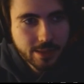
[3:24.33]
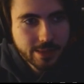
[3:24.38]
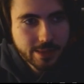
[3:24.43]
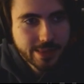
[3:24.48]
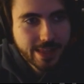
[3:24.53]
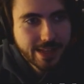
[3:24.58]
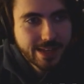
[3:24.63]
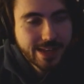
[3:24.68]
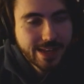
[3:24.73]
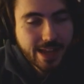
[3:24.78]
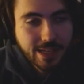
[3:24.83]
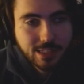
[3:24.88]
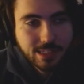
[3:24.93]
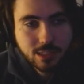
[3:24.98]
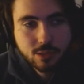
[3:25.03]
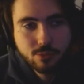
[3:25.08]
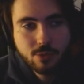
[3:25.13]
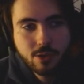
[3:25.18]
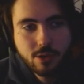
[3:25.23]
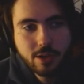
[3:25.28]
The
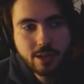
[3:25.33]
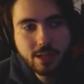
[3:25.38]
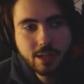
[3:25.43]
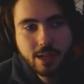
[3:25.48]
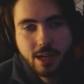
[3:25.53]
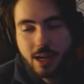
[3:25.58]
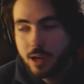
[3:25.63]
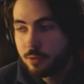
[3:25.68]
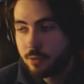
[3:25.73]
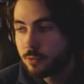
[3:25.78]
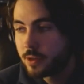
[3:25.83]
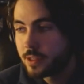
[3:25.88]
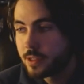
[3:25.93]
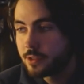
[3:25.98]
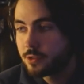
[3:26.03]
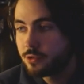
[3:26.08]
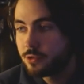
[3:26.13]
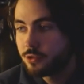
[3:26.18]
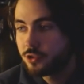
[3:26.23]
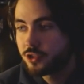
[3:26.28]
next one I wanted
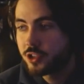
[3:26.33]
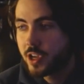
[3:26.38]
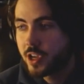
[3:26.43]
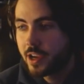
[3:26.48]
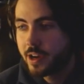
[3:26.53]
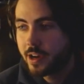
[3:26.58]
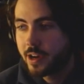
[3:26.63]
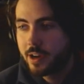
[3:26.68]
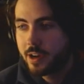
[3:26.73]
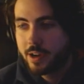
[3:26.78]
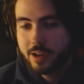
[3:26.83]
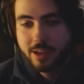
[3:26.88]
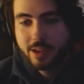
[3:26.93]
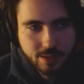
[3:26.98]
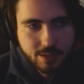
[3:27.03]
to share